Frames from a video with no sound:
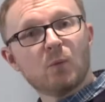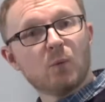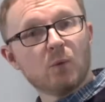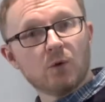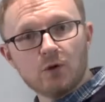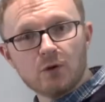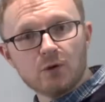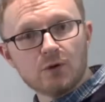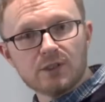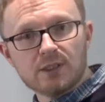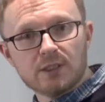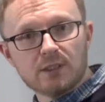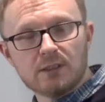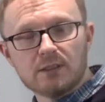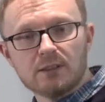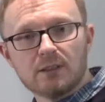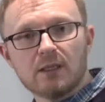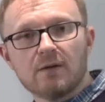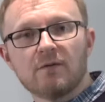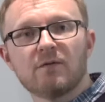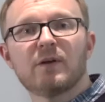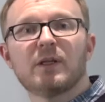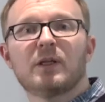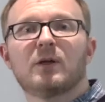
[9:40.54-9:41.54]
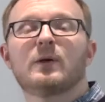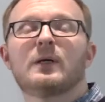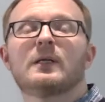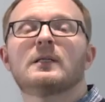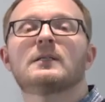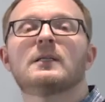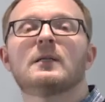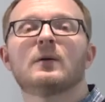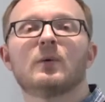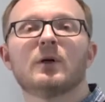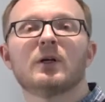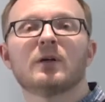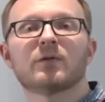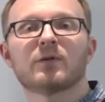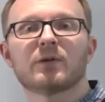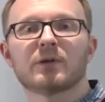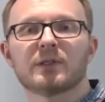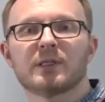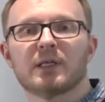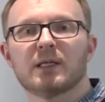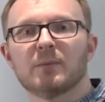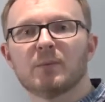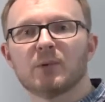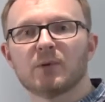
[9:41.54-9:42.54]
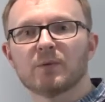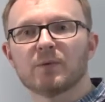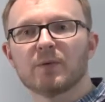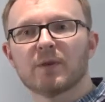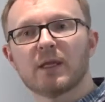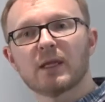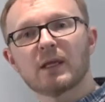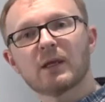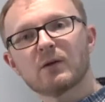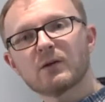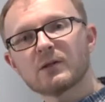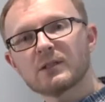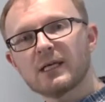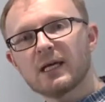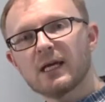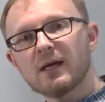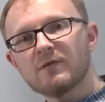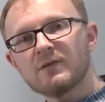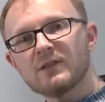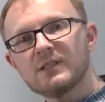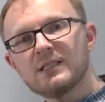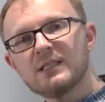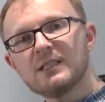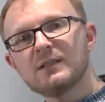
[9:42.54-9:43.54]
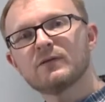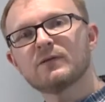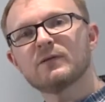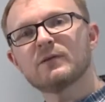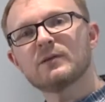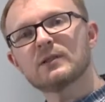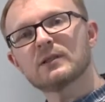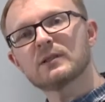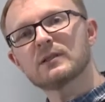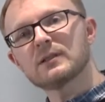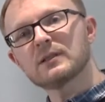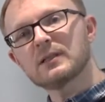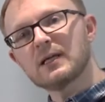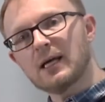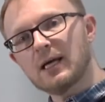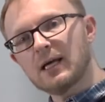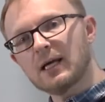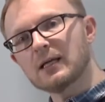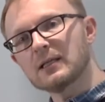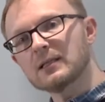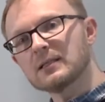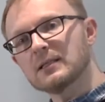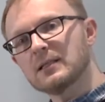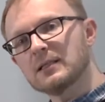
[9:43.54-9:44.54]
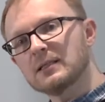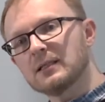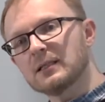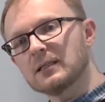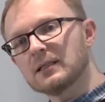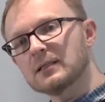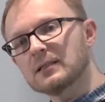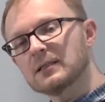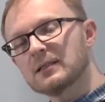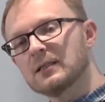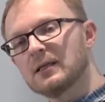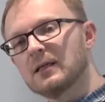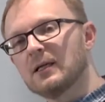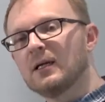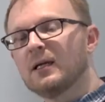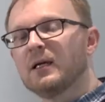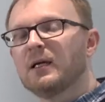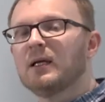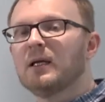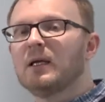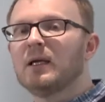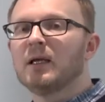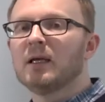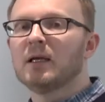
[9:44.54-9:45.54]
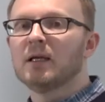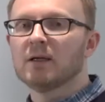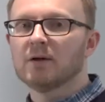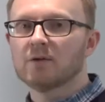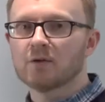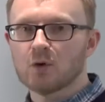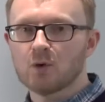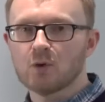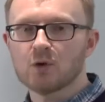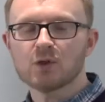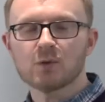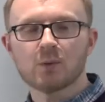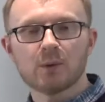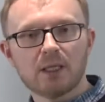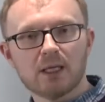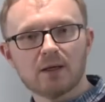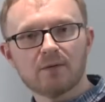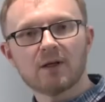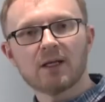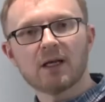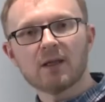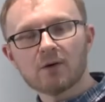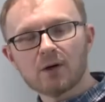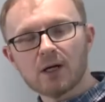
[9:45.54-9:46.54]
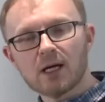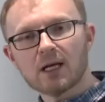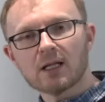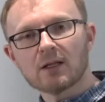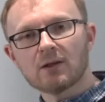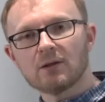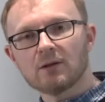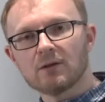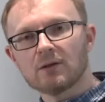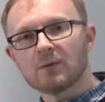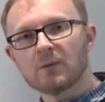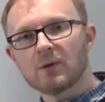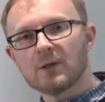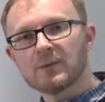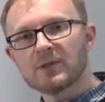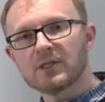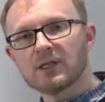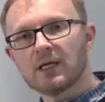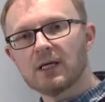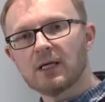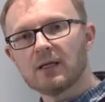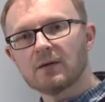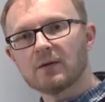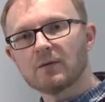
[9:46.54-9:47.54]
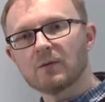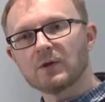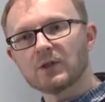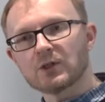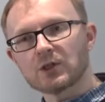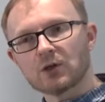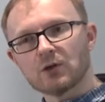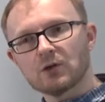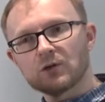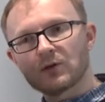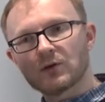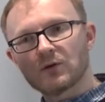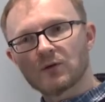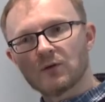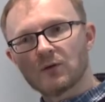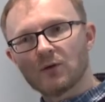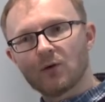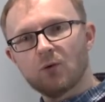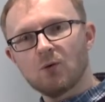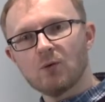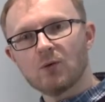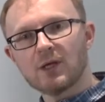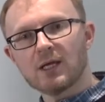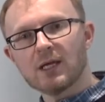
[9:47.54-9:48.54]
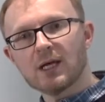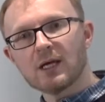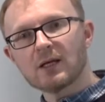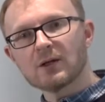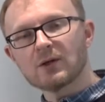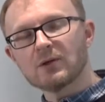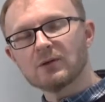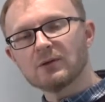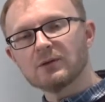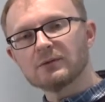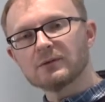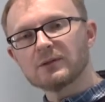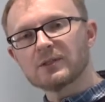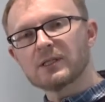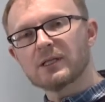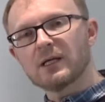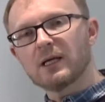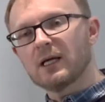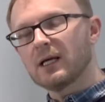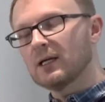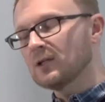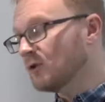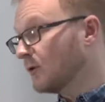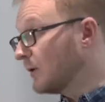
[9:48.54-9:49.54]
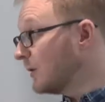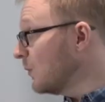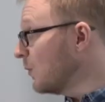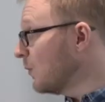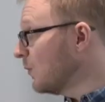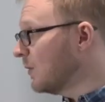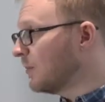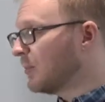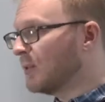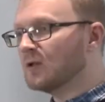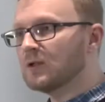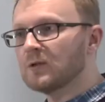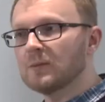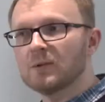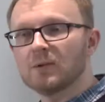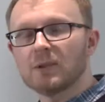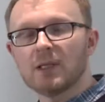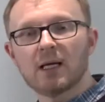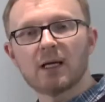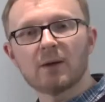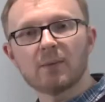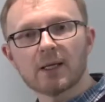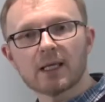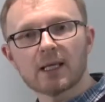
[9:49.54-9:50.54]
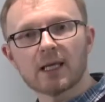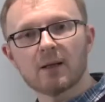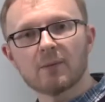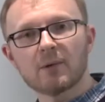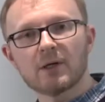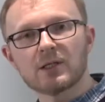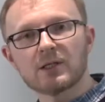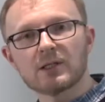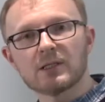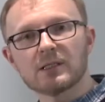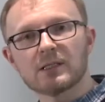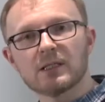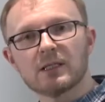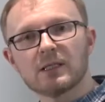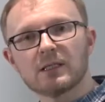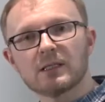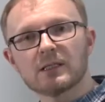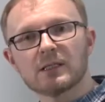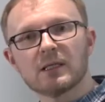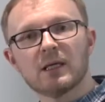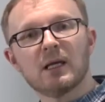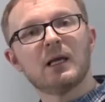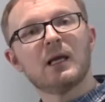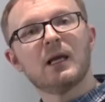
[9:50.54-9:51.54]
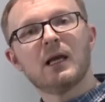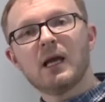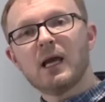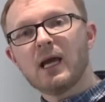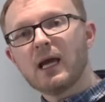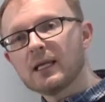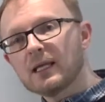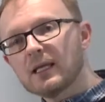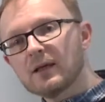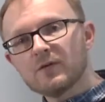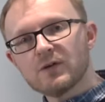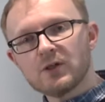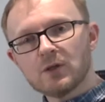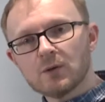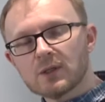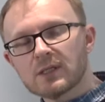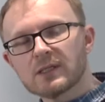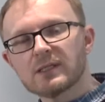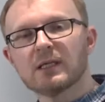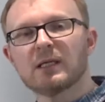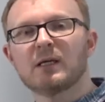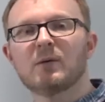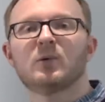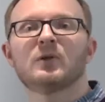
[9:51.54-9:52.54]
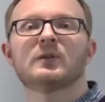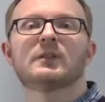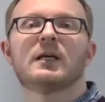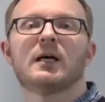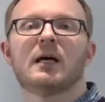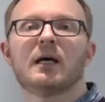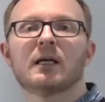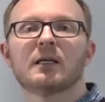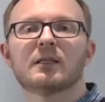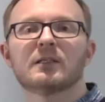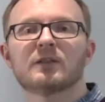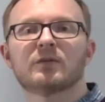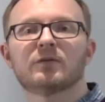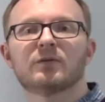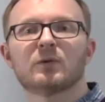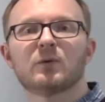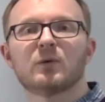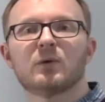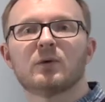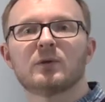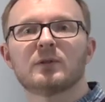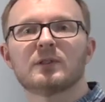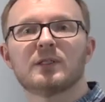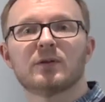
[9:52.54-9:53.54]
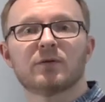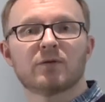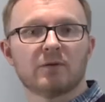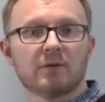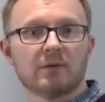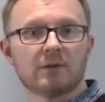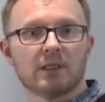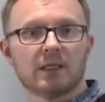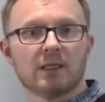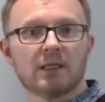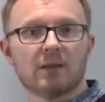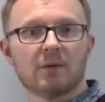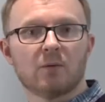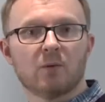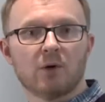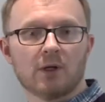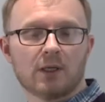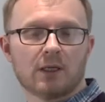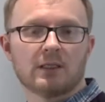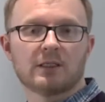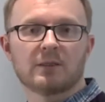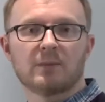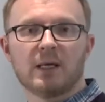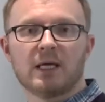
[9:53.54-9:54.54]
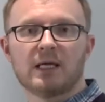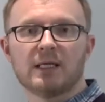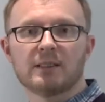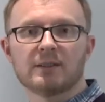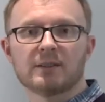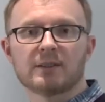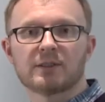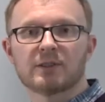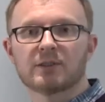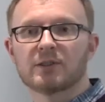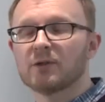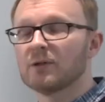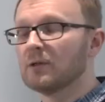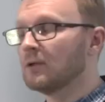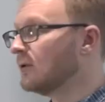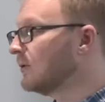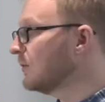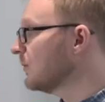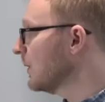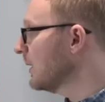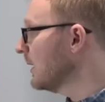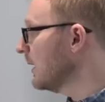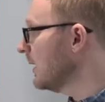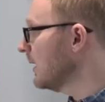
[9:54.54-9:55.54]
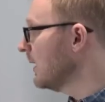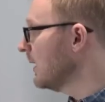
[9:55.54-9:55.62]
use in video editing work, for example. They're going to have different target settings. Of course, we have another article on the website which goes through all the all the possible hardware calibration settings and gives you example targets for different working domains. So you